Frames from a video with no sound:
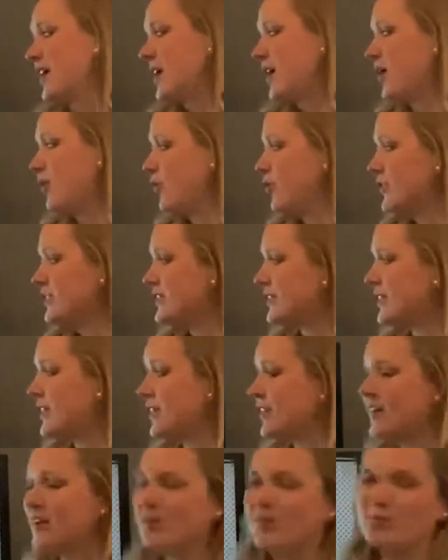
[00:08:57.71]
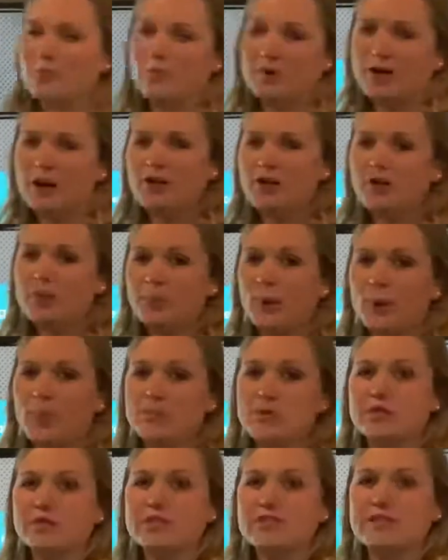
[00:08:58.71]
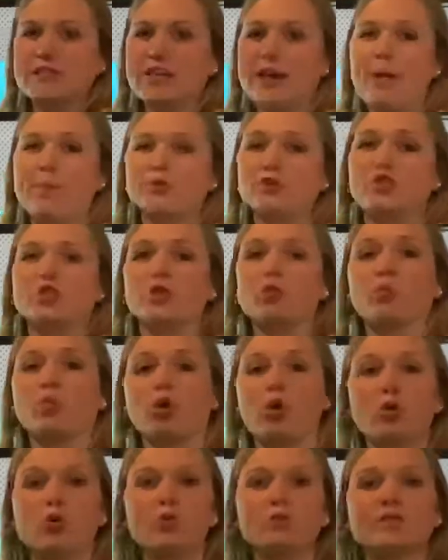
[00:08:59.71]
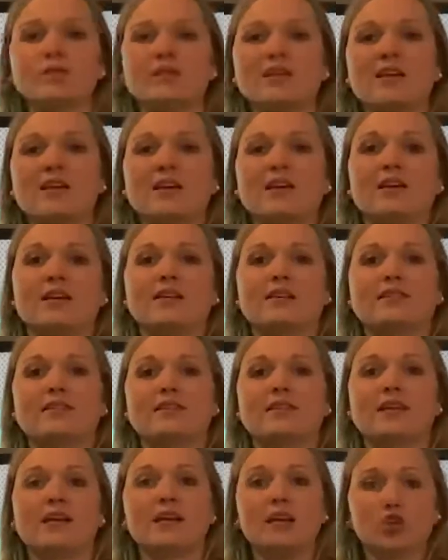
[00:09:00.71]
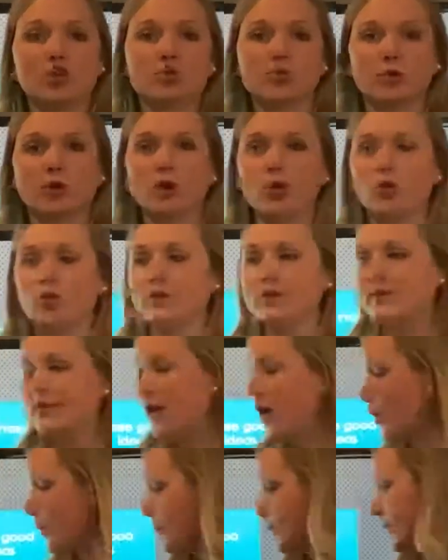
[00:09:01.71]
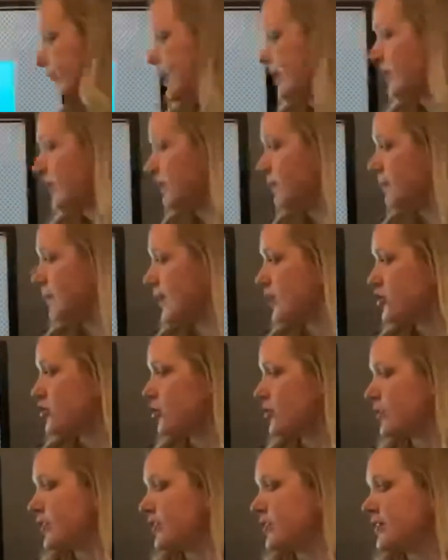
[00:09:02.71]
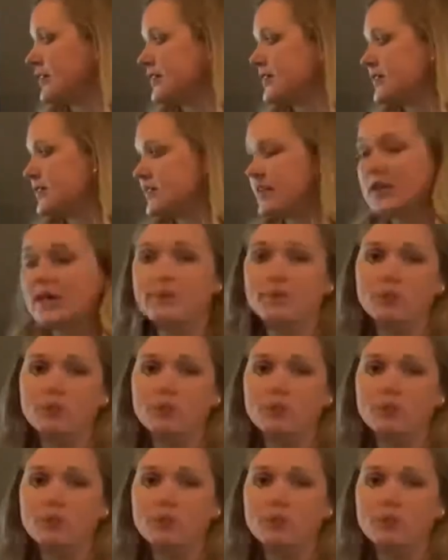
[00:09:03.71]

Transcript: And once again, kind of the purpose of establishing roles is that each role is helping make sure that this team